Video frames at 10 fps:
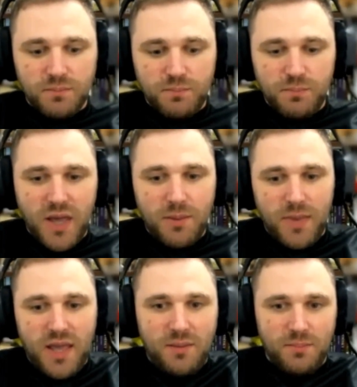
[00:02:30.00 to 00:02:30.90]

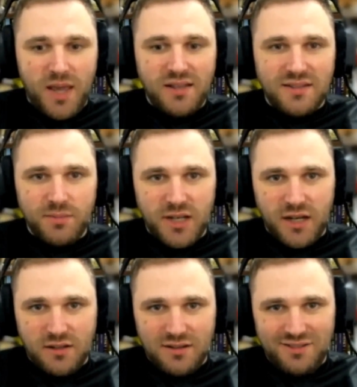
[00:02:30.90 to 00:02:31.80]
may
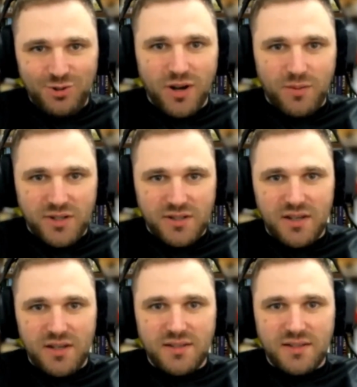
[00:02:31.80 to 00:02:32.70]
intimidate newcomers
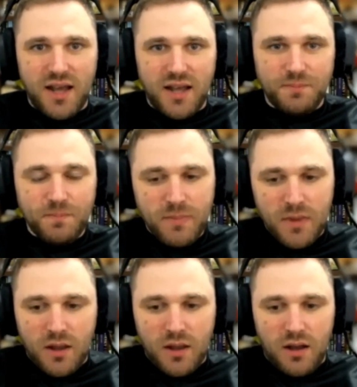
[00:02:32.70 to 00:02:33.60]
is that
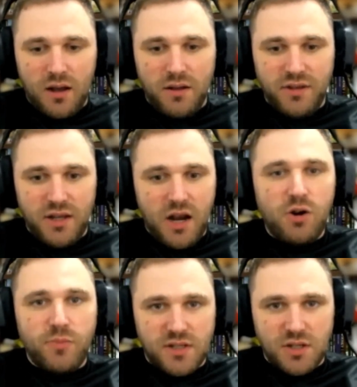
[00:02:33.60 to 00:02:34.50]
the
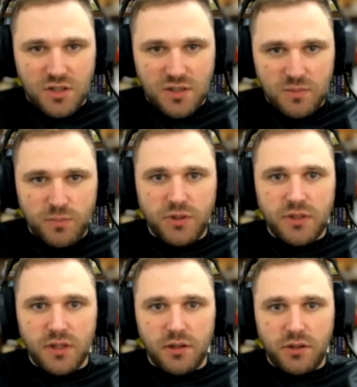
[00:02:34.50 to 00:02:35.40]
error messages, in
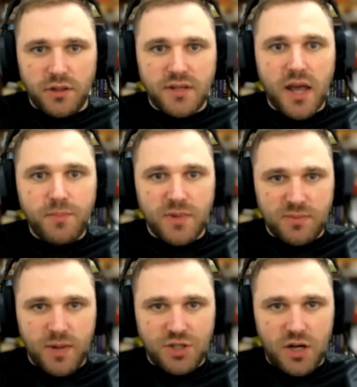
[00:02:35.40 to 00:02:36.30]
particular the type
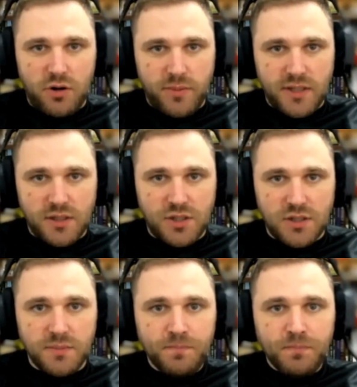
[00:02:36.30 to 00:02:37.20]
mismatch error
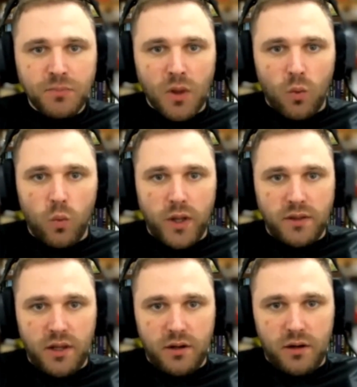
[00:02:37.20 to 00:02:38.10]
messages, when
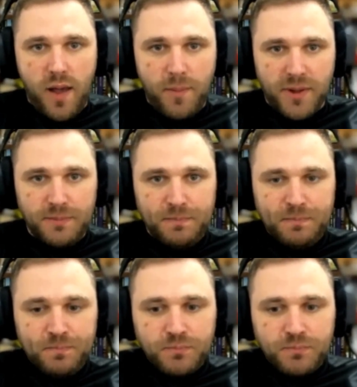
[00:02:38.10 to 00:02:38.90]
they happen,